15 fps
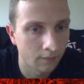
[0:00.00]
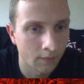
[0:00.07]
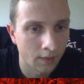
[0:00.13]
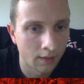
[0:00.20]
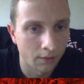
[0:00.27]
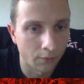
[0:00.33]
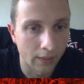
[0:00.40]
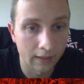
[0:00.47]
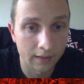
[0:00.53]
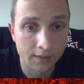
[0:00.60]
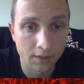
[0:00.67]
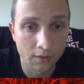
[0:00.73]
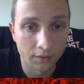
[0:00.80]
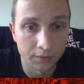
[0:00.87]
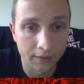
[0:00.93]
regardless of
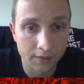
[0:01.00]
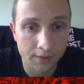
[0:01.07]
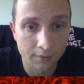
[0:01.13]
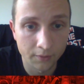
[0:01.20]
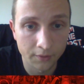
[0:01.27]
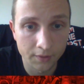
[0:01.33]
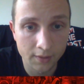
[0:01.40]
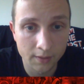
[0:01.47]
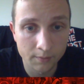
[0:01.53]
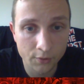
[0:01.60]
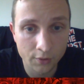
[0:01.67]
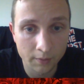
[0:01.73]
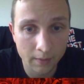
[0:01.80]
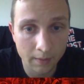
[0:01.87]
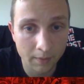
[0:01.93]
the context, therefore the same
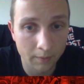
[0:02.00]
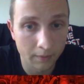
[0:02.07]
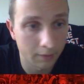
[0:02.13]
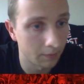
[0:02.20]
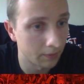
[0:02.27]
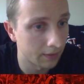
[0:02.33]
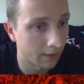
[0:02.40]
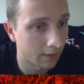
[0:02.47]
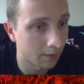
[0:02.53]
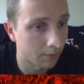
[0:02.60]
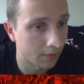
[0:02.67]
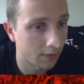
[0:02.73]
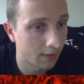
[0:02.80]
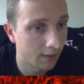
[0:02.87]
string may appear multiple times.